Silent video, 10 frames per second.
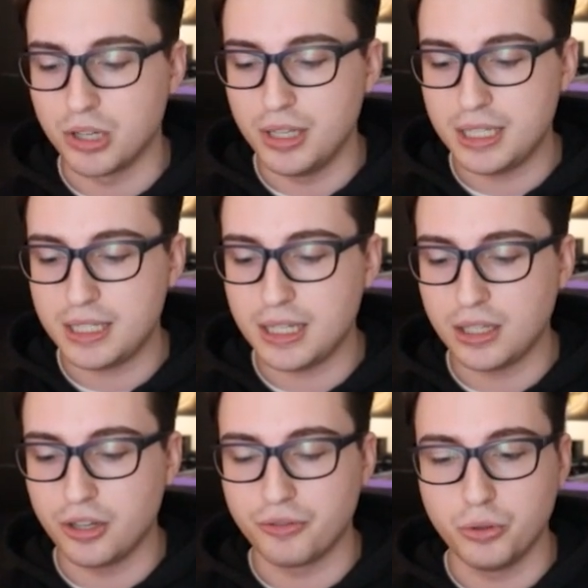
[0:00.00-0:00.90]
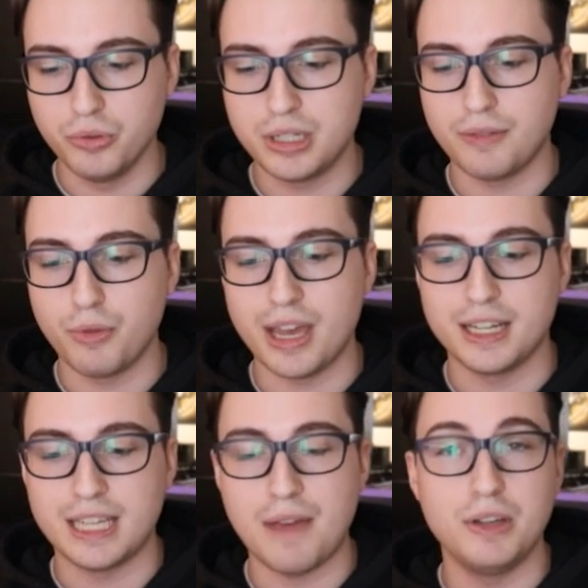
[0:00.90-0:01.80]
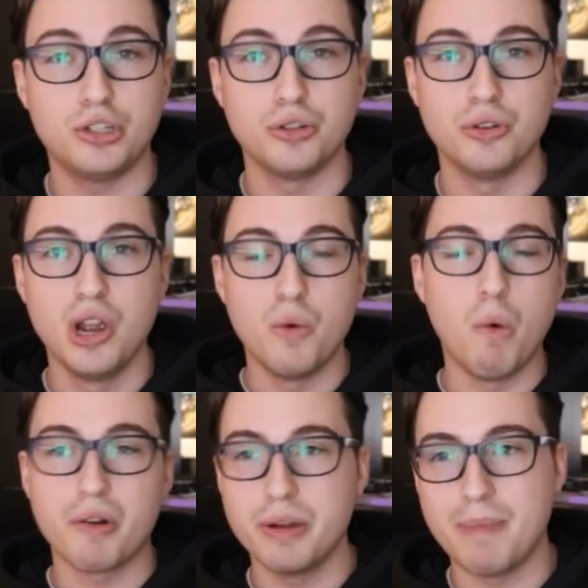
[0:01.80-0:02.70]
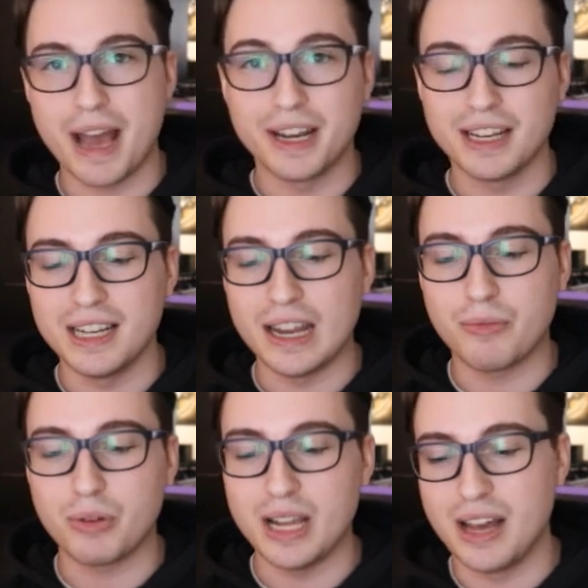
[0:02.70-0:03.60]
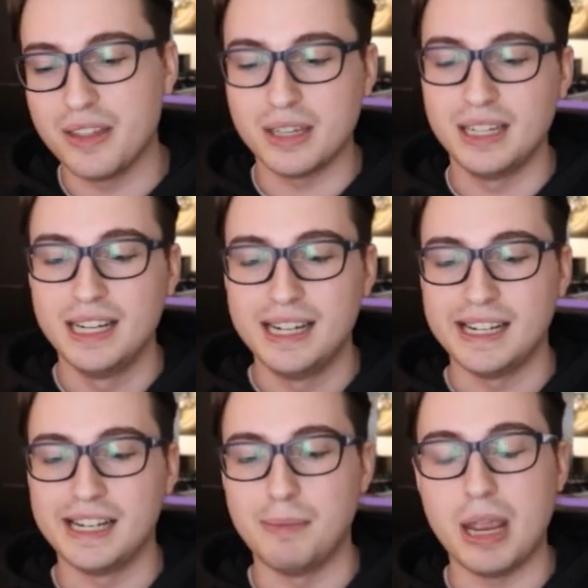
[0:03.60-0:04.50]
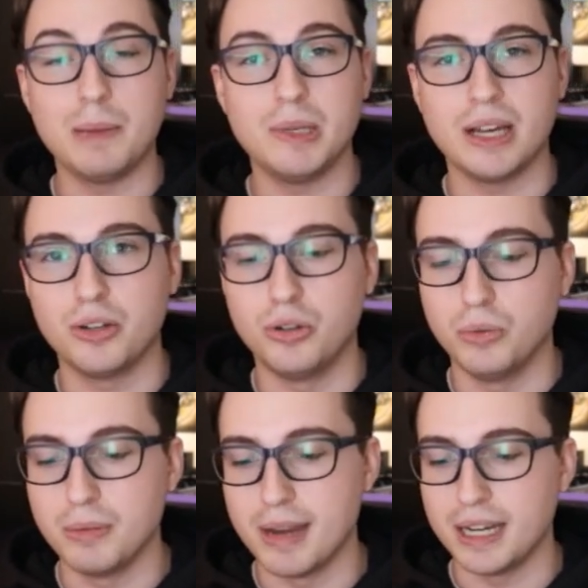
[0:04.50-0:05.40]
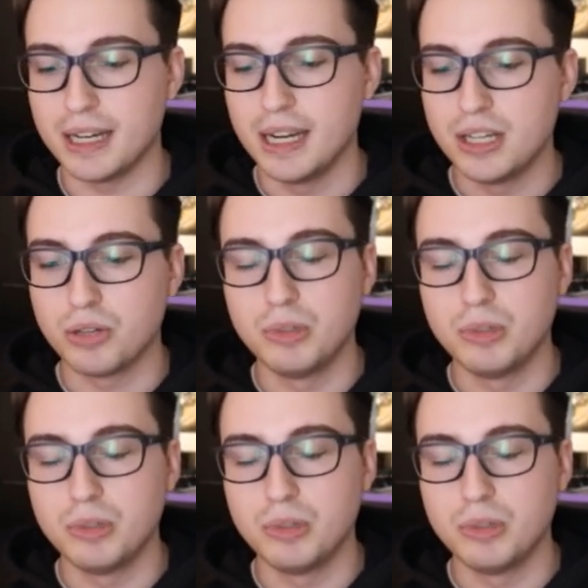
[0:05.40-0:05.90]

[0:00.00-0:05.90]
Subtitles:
So this does a lot of cool stuff without us having to worry about it in every other API call we make.